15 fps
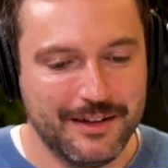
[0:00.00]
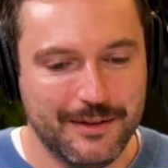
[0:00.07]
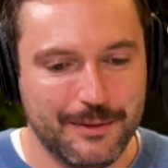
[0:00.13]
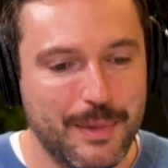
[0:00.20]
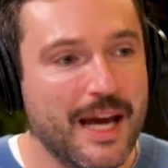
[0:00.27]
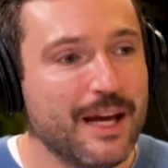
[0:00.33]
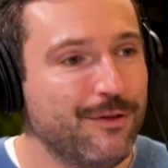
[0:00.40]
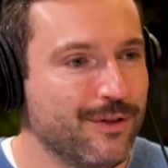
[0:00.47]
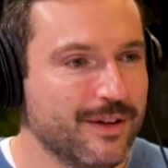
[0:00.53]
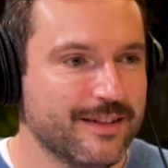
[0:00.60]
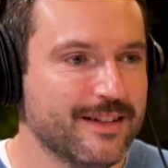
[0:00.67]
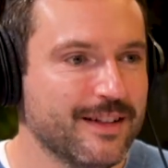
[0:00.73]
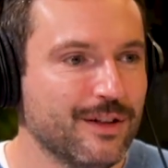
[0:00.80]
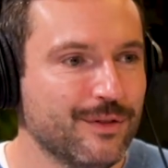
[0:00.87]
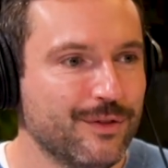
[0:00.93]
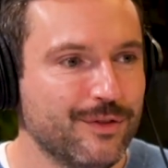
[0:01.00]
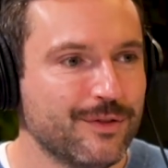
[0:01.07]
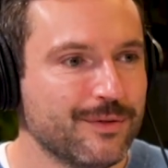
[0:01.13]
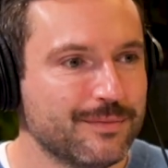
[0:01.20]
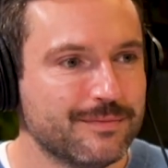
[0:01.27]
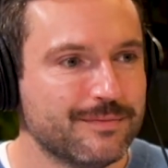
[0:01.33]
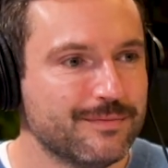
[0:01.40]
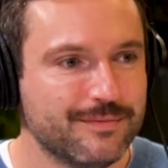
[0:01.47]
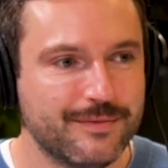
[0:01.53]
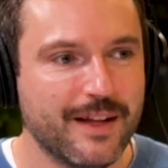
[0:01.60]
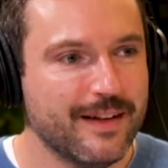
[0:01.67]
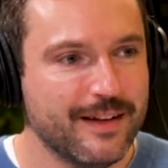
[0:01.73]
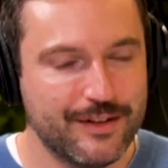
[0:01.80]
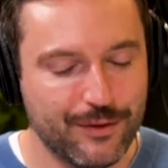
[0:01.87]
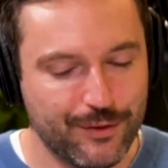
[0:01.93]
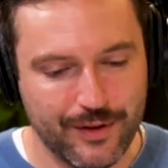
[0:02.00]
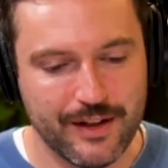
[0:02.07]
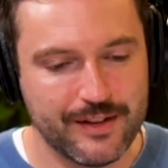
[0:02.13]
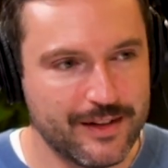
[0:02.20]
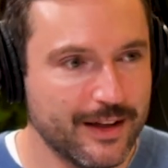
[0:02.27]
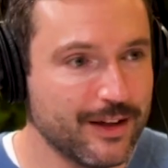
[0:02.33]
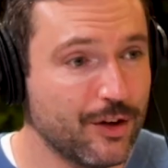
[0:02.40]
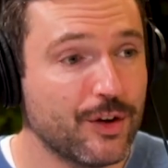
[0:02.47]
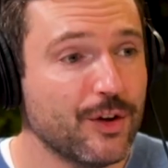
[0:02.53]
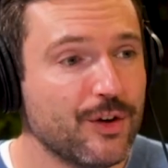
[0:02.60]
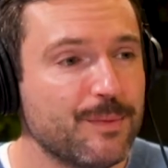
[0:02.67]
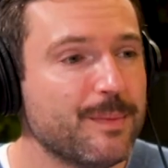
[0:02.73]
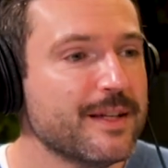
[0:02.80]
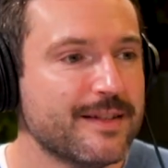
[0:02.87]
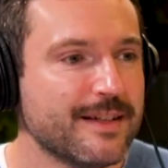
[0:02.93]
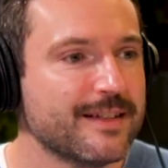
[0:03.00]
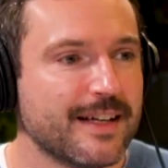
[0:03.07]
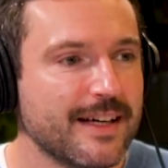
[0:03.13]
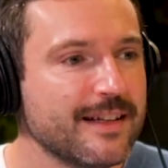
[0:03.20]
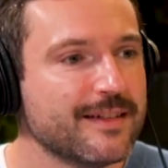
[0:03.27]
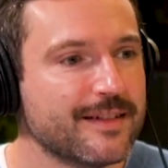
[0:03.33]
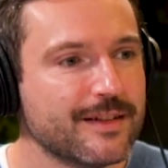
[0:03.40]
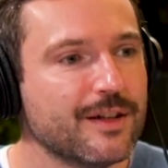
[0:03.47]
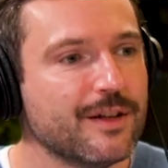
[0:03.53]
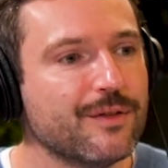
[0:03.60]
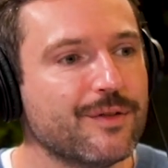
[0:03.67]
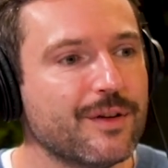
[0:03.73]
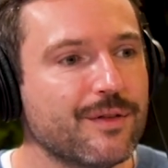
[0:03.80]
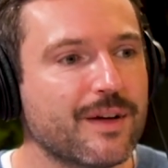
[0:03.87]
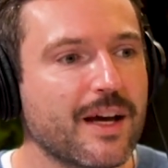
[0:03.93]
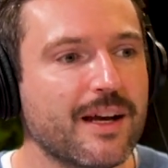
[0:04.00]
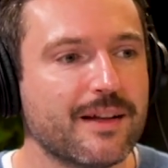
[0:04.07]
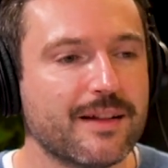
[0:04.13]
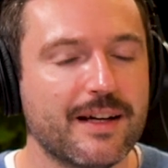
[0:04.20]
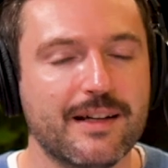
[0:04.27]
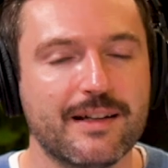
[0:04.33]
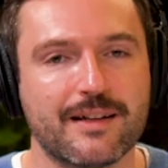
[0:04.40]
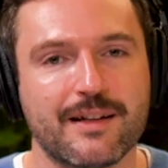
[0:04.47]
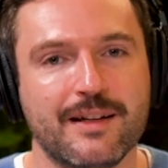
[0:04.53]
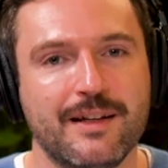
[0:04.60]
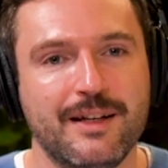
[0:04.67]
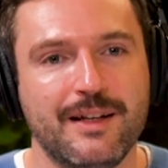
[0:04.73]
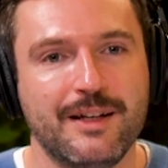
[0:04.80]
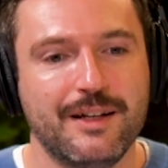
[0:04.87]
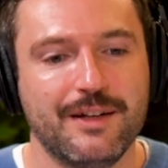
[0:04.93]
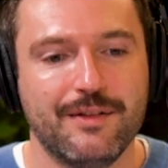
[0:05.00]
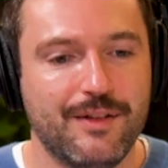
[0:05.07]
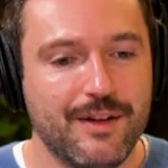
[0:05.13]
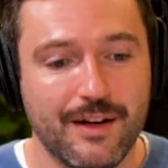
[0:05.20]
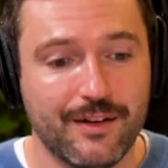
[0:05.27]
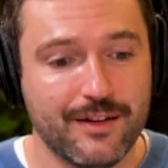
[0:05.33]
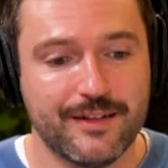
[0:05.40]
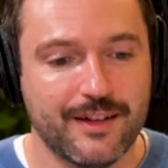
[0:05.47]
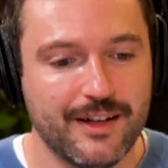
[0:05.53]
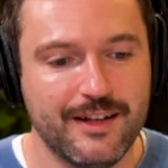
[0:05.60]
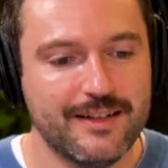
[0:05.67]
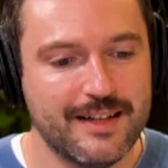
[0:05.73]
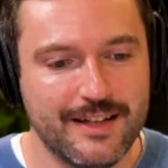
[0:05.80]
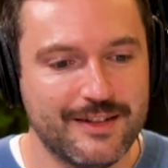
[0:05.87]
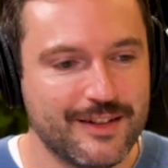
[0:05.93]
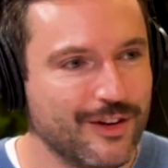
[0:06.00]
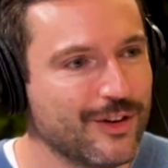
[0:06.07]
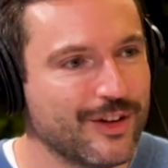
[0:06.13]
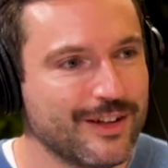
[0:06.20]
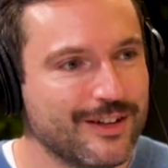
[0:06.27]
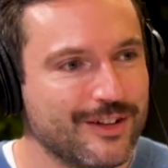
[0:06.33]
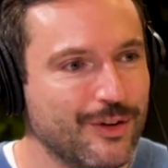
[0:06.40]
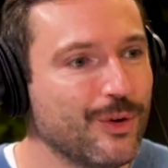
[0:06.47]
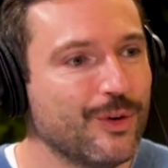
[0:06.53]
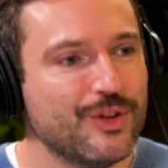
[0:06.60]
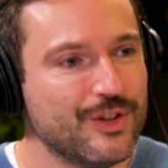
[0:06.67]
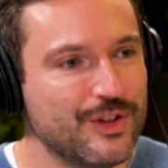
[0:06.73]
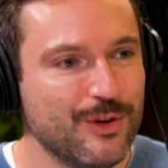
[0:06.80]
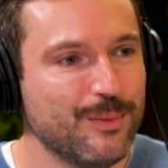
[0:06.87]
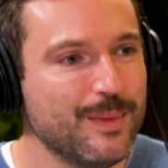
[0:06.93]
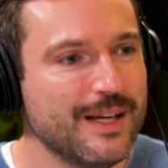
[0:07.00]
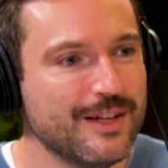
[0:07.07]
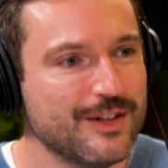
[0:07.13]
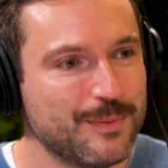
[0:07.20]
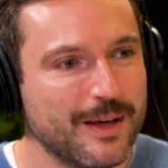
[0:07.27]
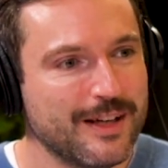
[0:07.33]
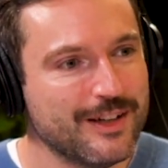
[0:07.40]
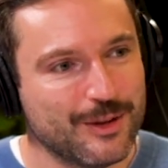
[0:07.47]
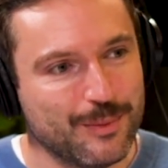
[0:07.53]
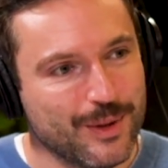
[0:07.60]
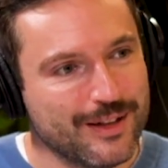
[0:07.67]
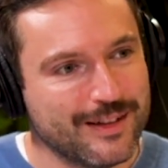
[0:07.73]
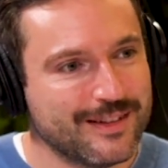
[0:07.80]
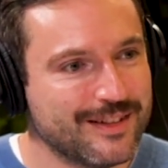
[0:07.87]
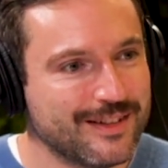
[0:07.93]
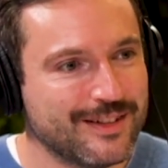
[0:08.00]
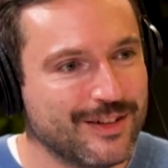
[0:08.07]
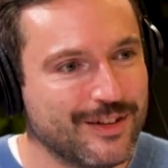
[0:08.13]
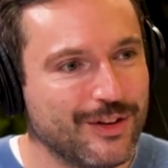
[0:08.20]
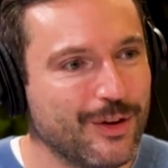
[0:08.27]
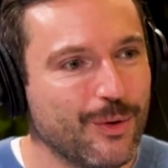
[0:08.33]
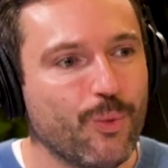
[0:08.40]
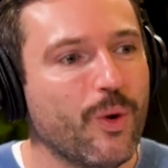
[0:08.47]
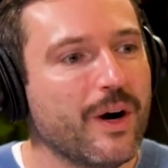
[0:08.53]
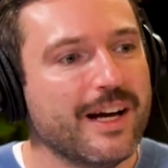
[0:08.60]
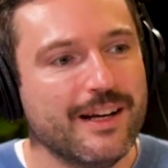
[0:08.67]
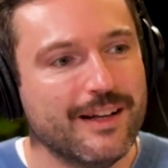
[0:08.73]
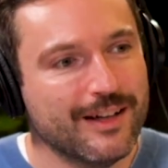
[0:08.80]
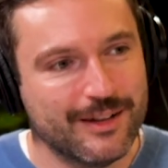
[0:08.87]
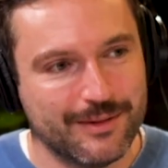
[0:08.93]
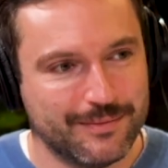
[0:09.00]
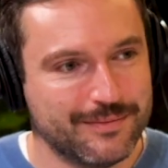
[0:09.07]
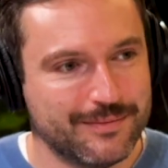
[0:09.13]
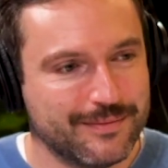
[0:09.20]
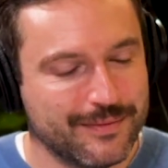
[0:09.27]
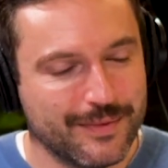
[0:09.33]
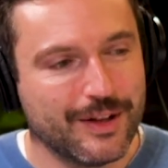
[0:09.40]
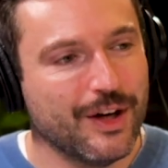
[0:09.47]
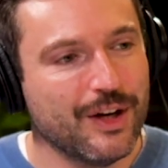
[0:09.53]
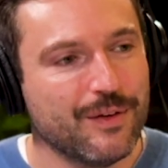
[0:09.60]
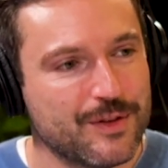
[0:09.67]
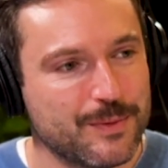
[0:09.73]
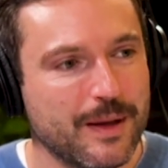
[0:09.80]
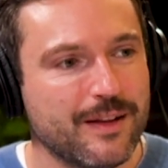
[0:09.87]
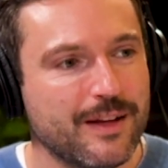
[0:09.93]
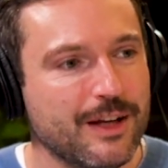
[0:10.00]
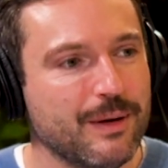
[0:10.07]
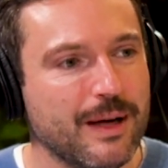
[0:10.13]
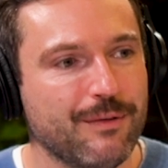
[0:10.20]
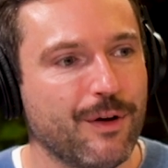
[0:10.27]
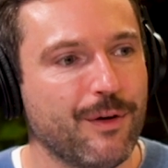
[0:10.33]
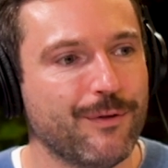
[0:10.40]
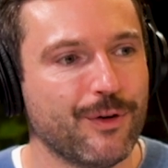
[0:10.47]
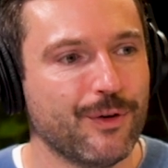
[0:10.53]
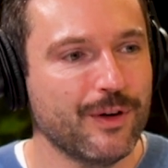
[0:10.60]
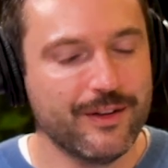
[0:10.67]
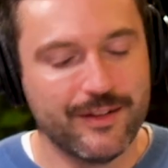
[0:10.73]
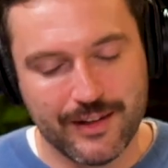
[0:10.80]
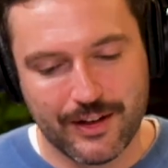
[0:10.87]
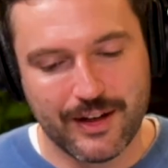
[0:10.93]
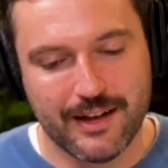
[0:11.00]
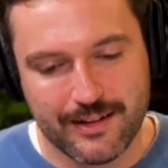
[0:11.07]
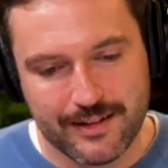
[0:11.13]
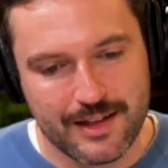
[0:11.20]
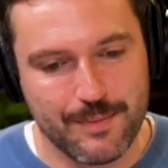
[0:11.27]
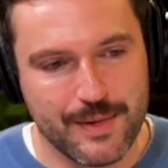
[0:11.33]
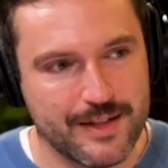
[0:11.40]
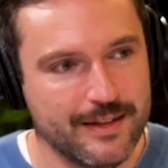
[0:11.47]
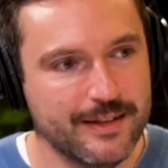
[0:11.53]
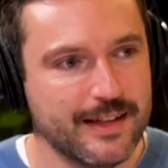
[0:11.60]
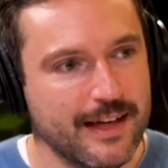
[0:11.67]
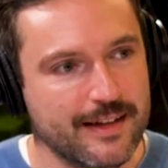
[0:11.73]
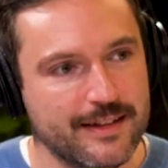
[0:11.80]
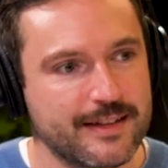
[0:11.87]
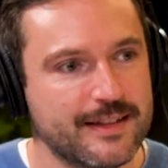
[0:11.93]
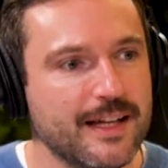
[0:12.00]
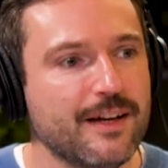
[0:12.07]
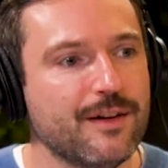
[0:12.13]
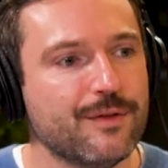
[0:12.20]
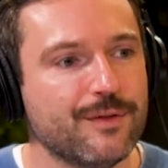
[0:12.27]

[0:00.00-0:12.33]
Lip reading: pay for itself, then that's a good business case of getting there. The other side is then to look at not just your media spend, but the wider kind of spend that you have overall. And so, okay, does the business case extend